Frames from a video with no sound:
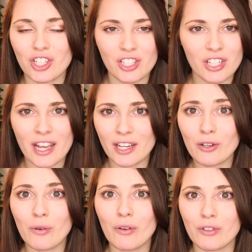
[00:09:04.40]
just
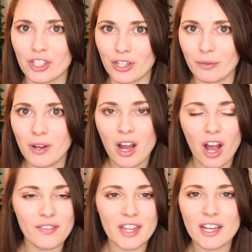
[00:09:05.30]
ignores you.
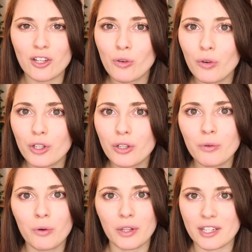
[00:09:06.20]
Either they ignore
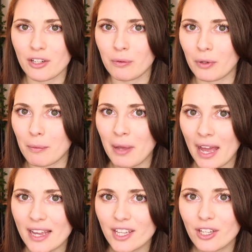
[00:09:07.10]
you or they don't want to
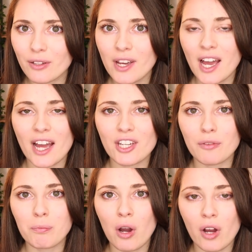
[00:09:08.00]
pay you and
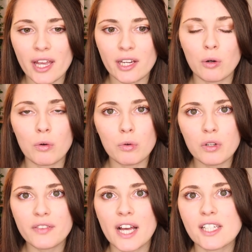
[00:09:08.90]
you've put in
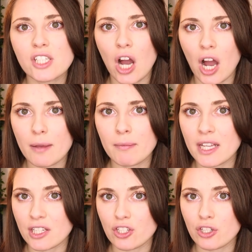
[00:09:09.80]
all of that time
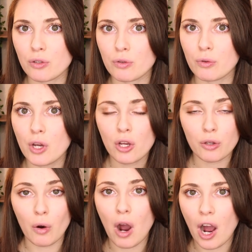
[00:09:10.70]
into
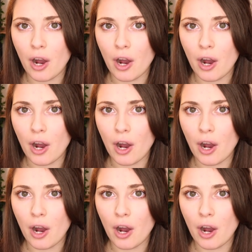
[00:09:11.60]
your